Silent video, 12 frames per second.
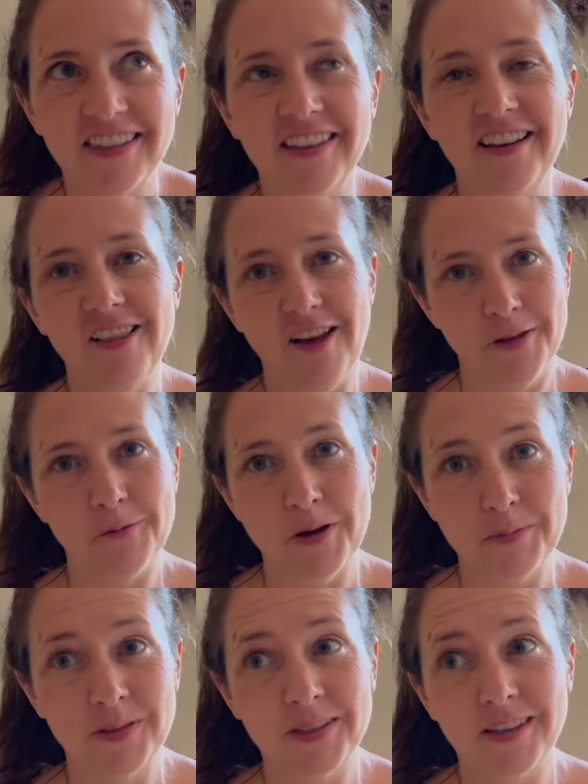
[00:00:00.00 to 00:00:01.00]
the cloth
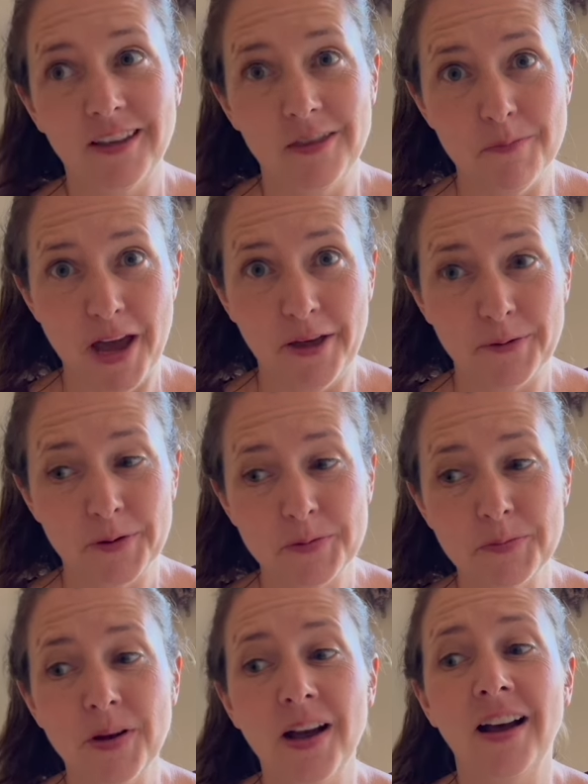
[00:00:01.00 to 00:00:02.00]
wipes in the
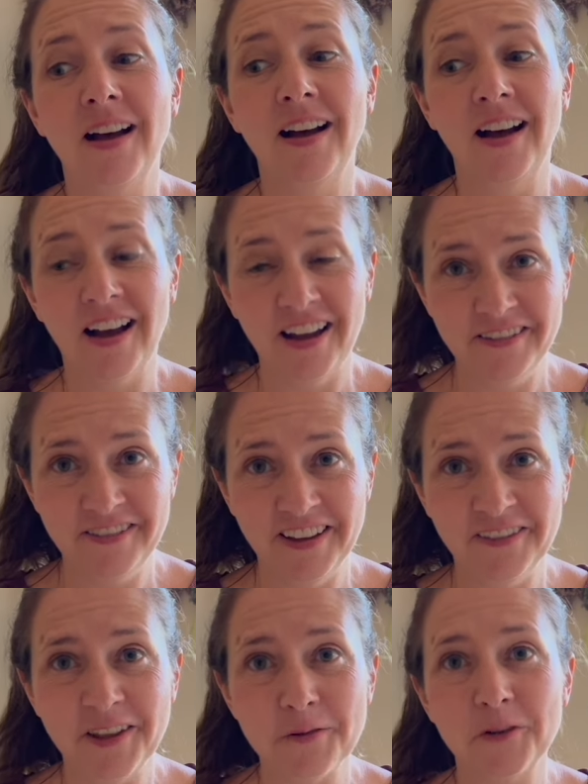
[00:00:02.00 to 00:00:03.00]
bathroom, I
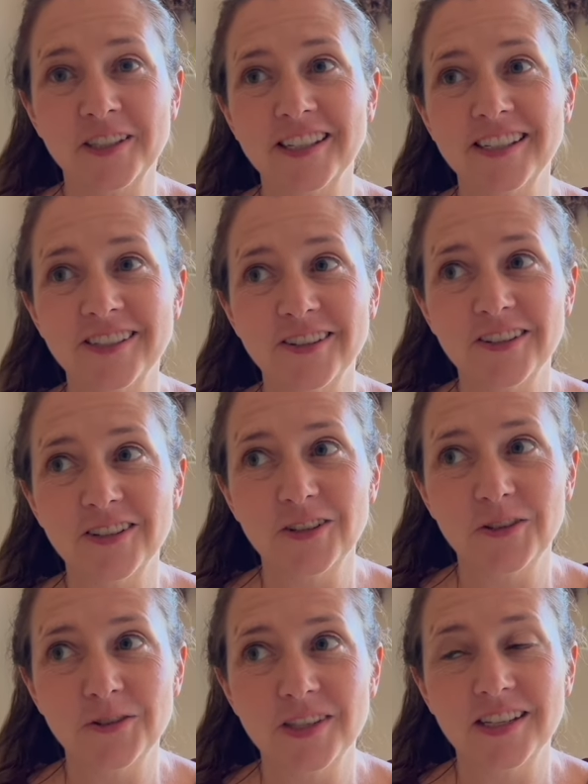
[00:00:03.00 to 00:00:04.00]
found that once I started
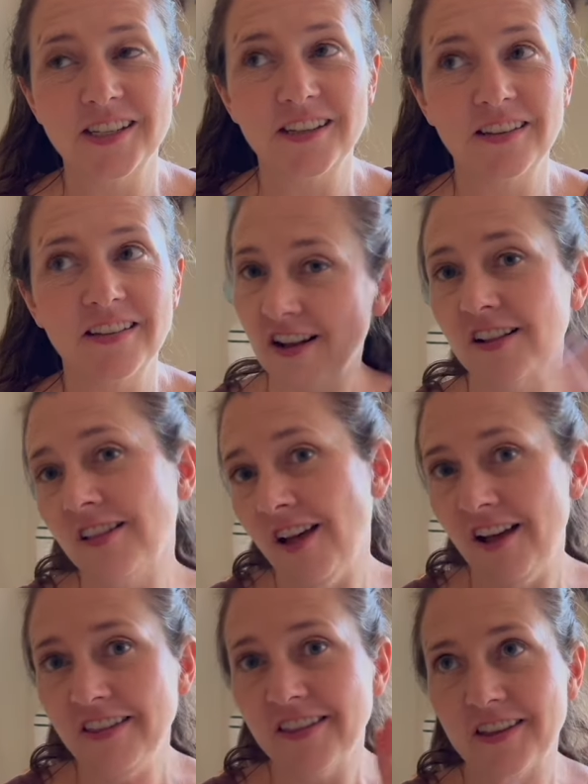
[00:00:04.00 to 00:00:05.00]
using
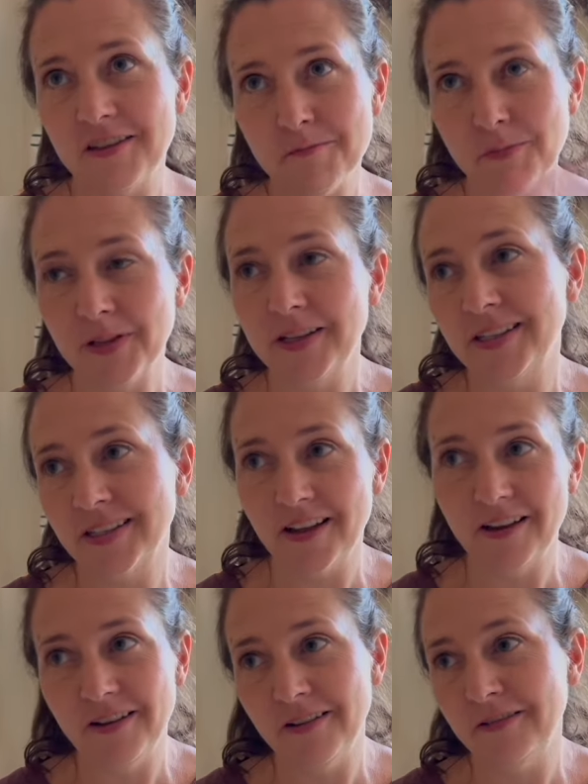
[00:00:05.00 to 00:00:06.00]
cloth in place
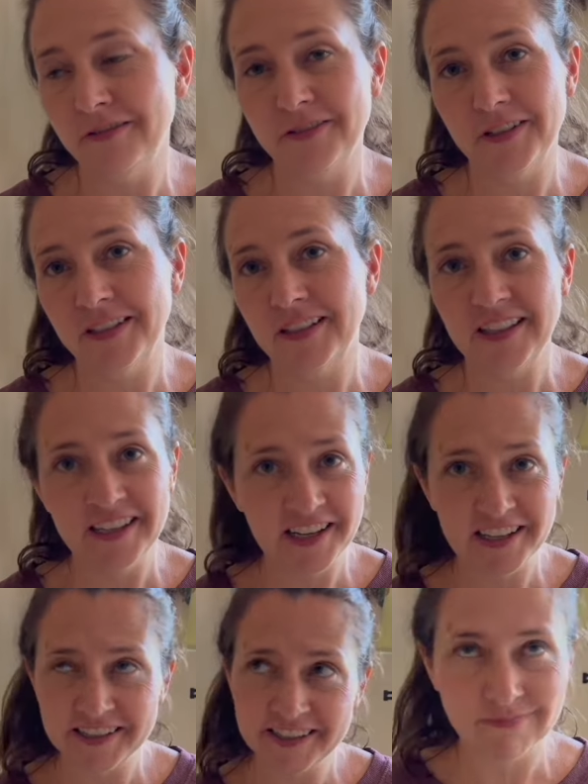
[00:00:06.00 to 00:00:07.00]
of
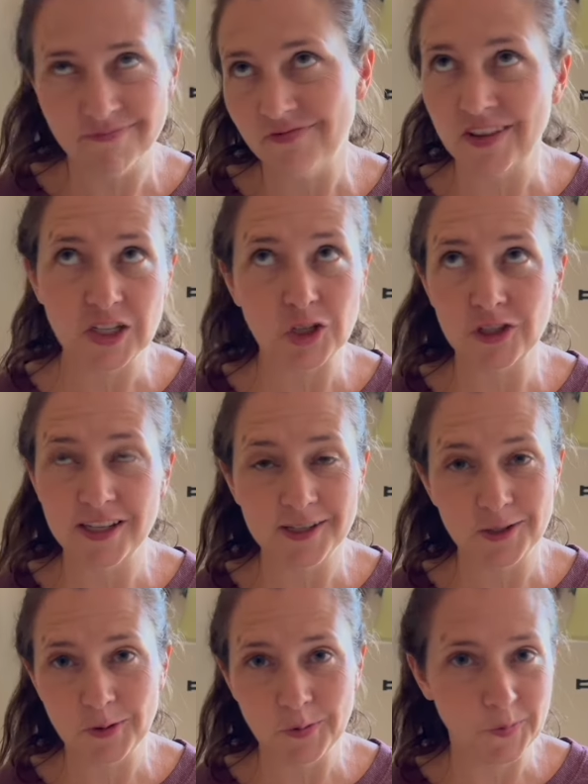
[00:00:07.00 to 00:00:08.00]
Kleenex, facial
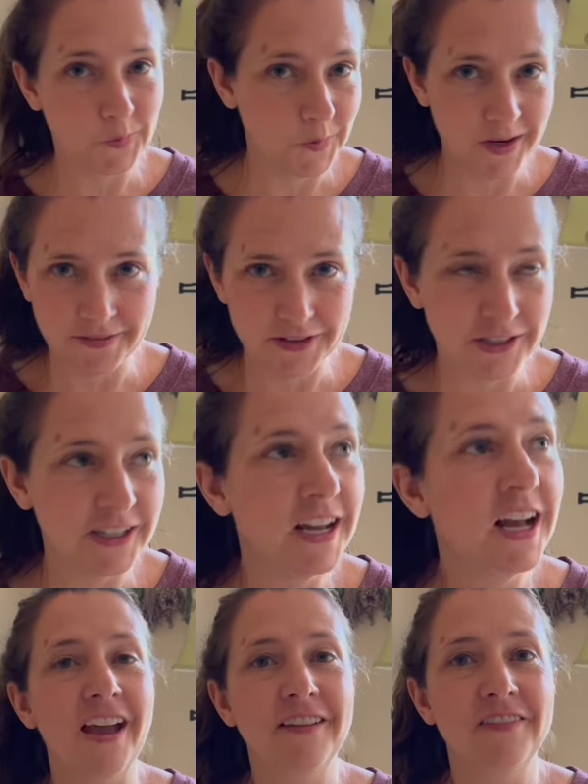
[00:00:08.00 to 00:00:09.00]
tissue, whatever,
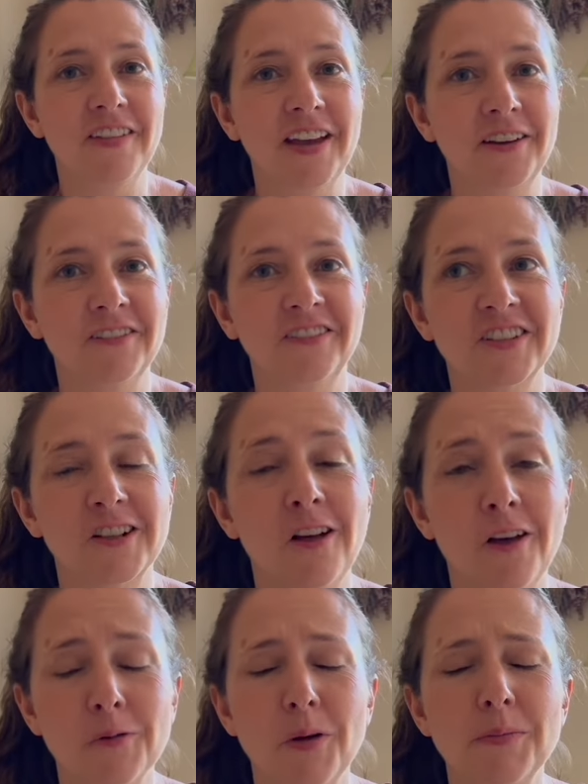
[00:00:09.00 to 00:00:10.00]
I found
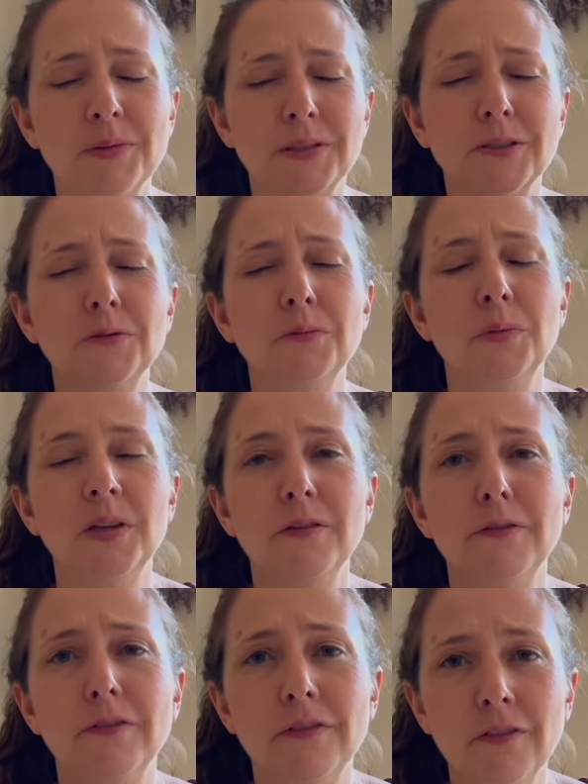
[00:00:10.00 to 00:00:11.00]
cloth wipes to be
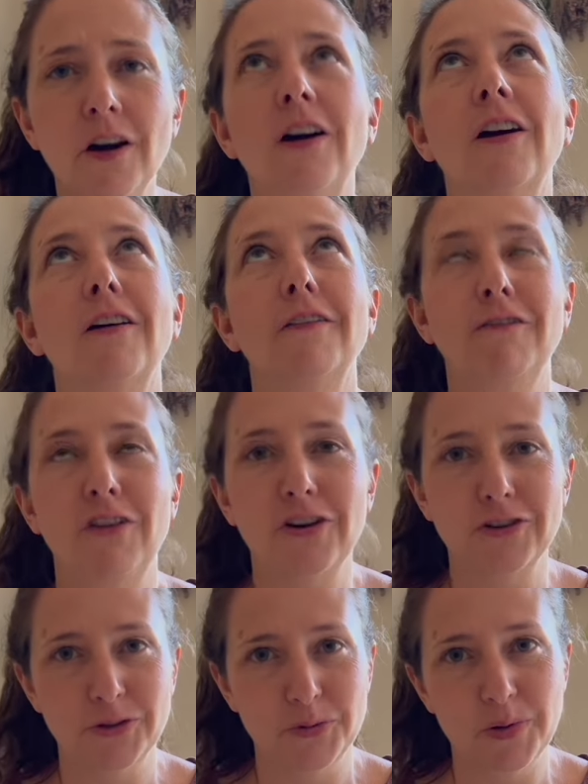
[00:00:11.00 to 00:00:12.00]
far, far
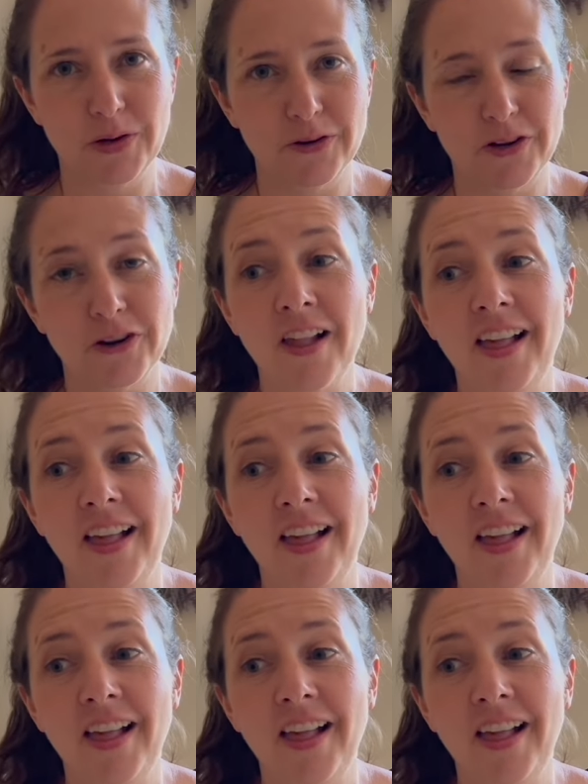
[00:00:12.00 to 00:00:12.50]
superior.